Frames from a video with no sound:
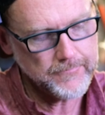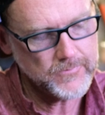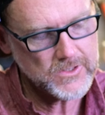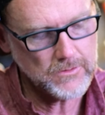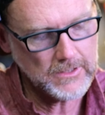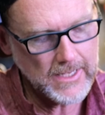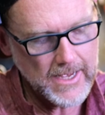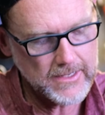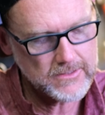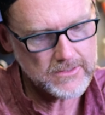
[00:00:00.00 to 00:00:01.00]
So it
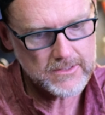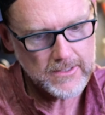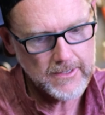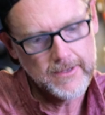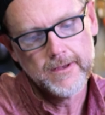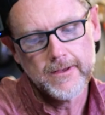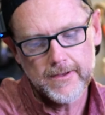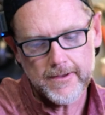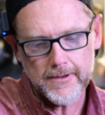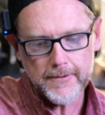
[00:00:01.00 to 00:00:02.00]
lasts.
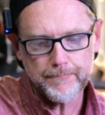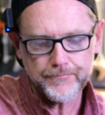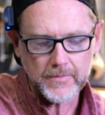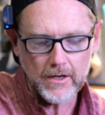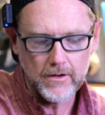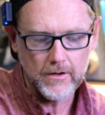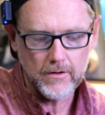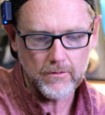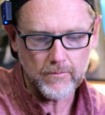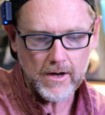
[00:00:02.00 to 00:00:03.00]

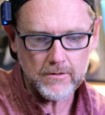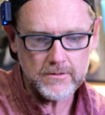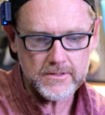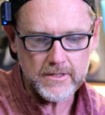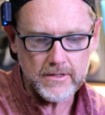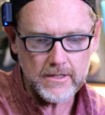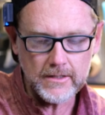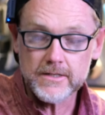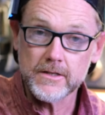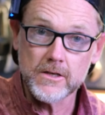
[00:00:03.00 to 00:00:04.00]
Routers in at
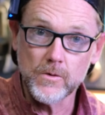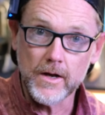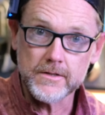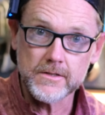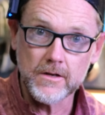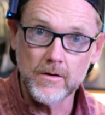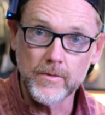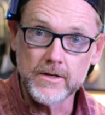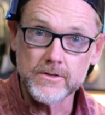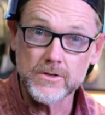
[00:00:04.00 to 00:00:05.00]
least the US come
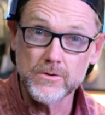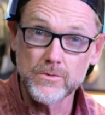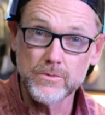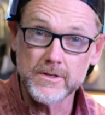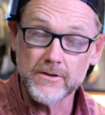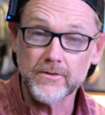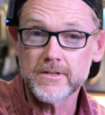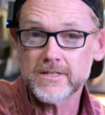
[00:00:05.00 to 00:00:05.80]
in 2 different